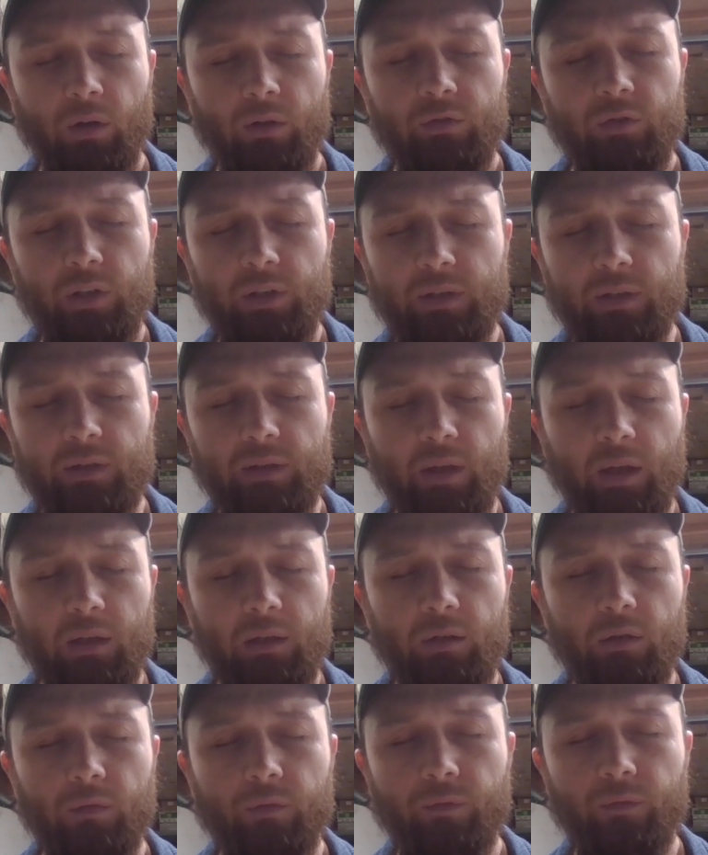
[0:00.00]
Jesus,
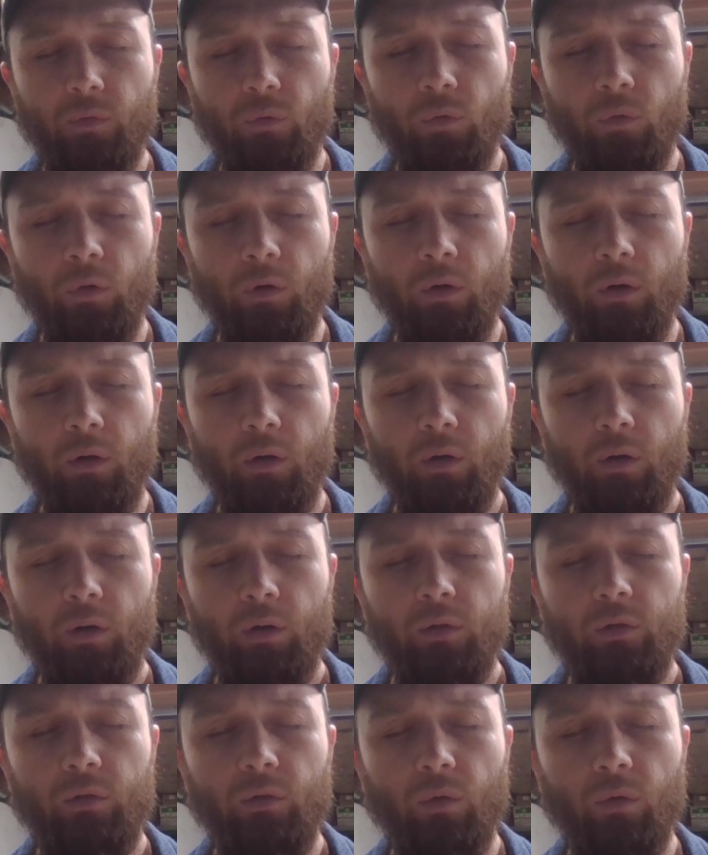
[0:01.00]
thank you for
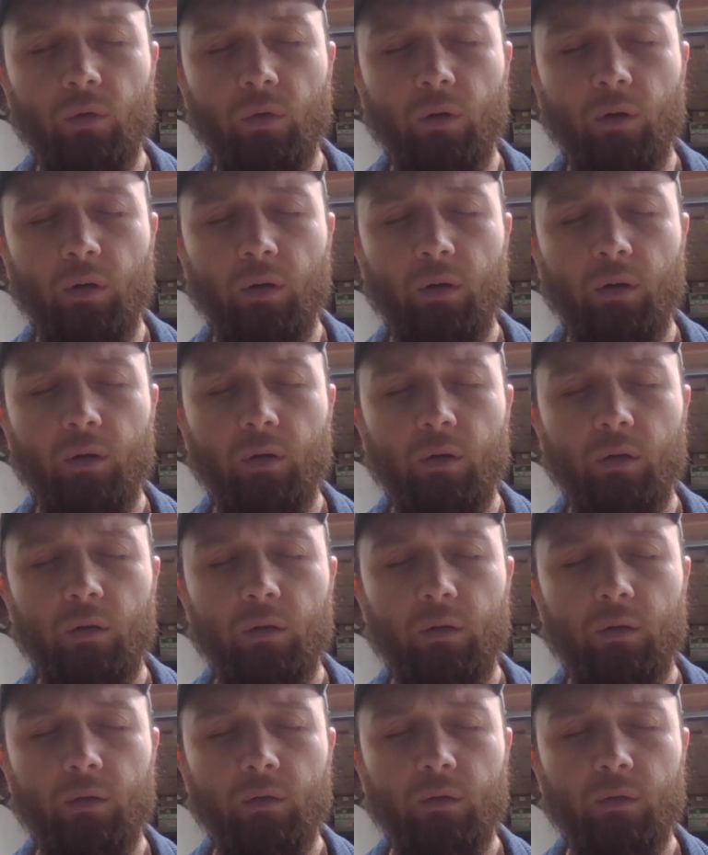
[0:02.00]
your
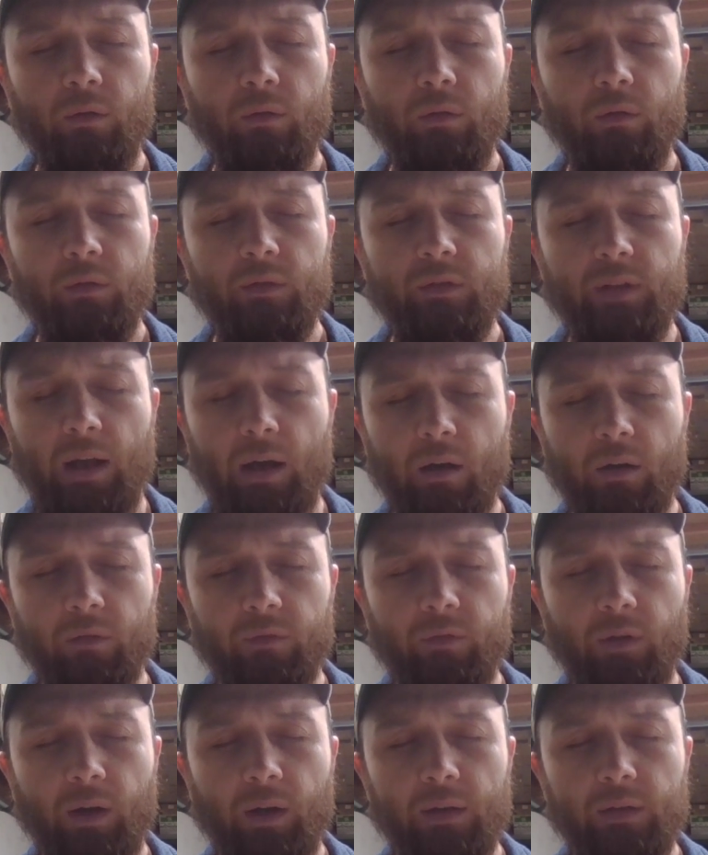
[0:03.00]

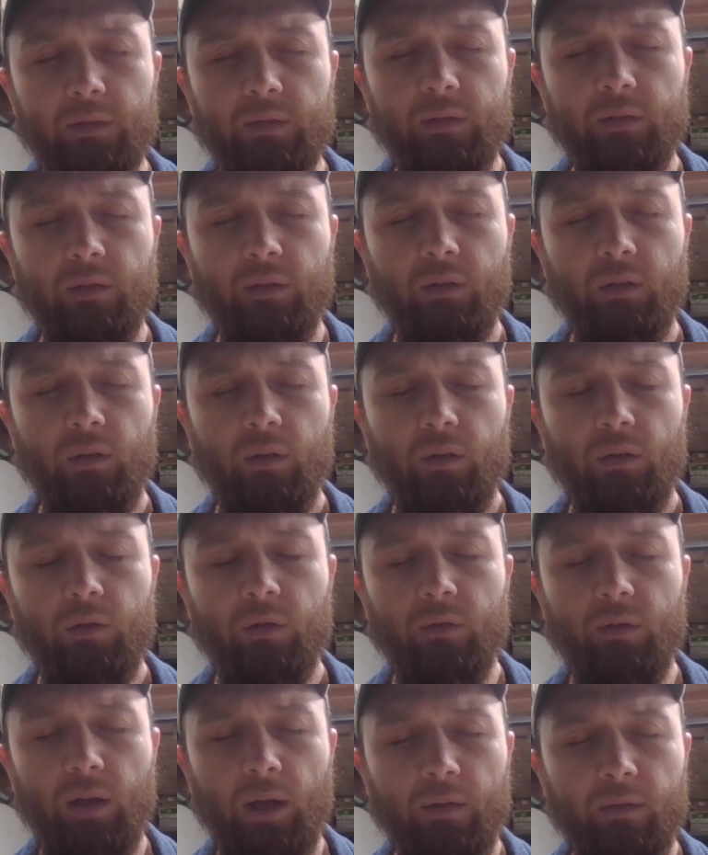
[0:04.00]
sacrifice,
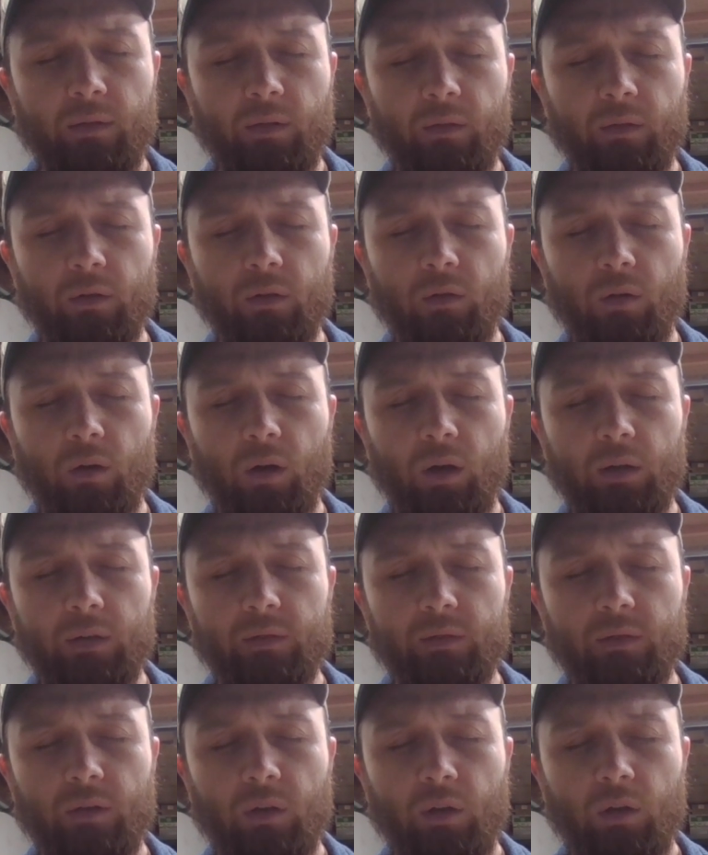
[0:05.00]
your death on the
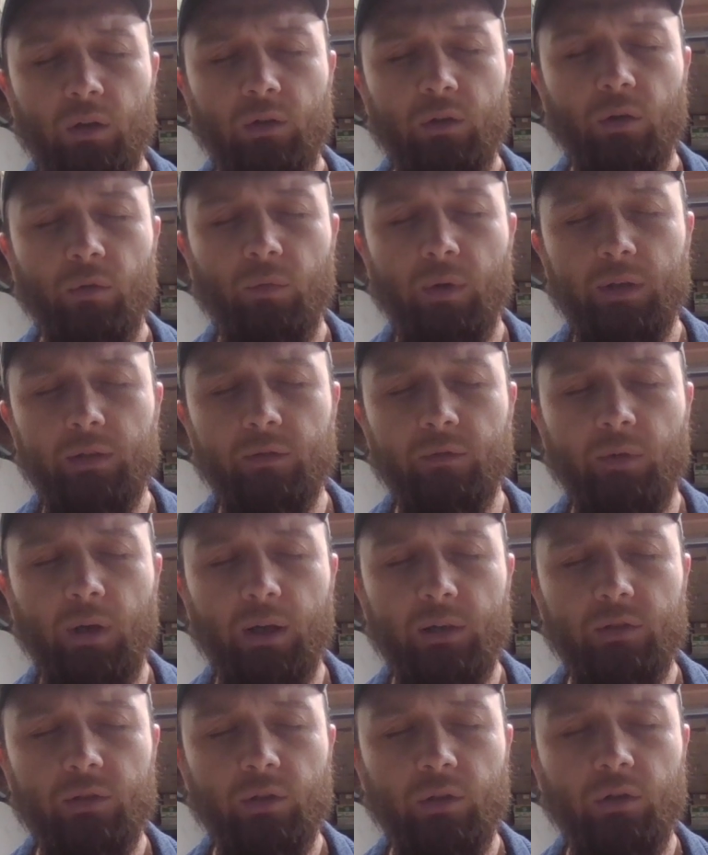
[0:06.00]
cross, your
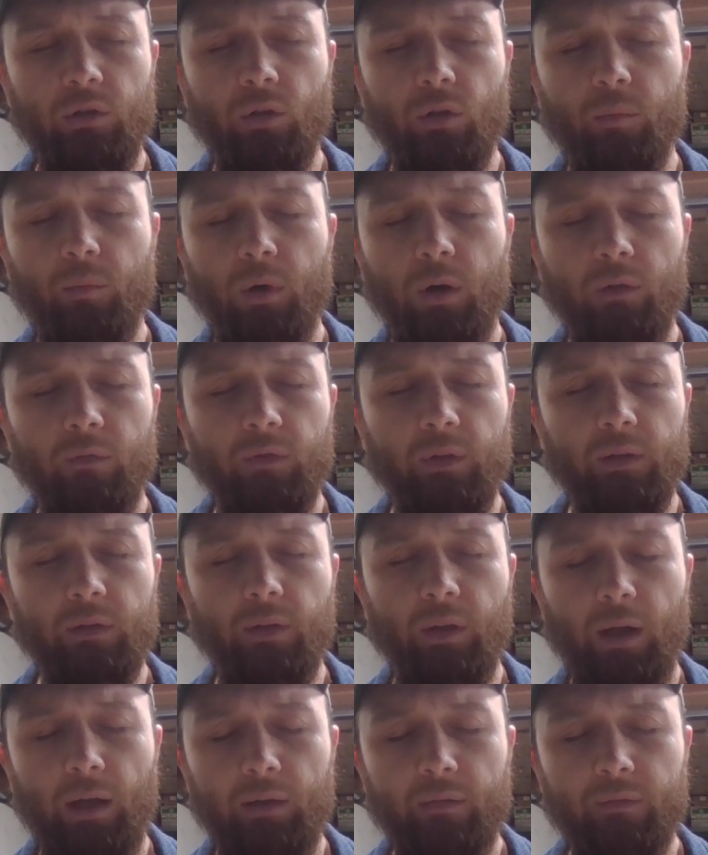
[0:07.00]
resurrection, your perfect
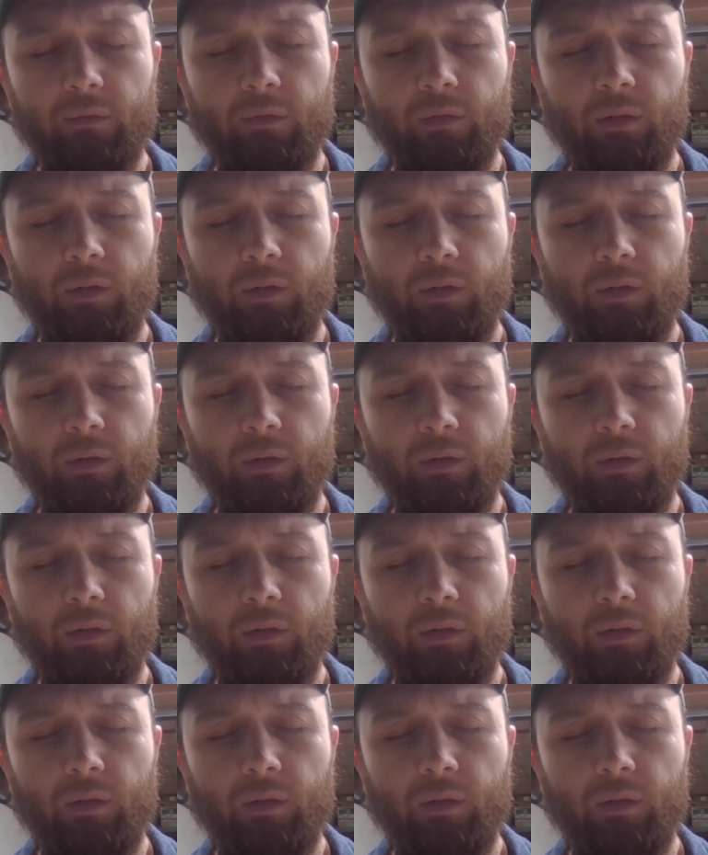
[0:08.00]
life.